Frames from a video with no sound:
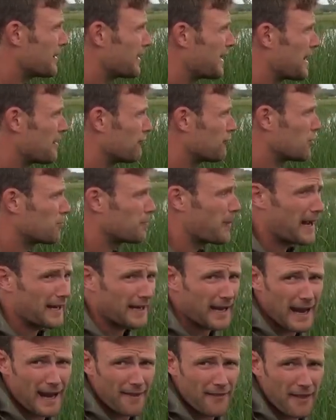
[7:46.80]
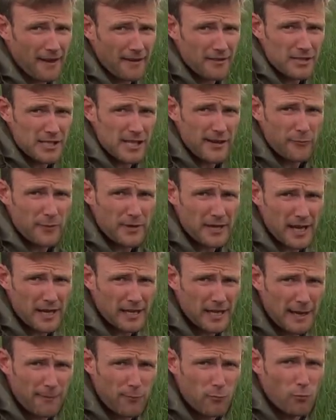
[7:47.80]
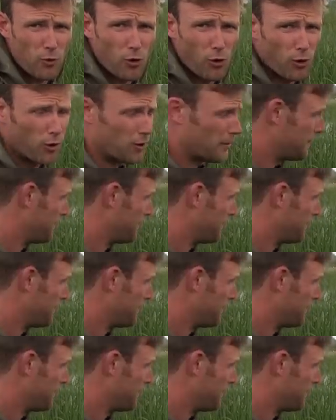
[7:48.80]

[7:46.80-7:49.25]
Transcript: get the rod back out there and see if we can get a couple more.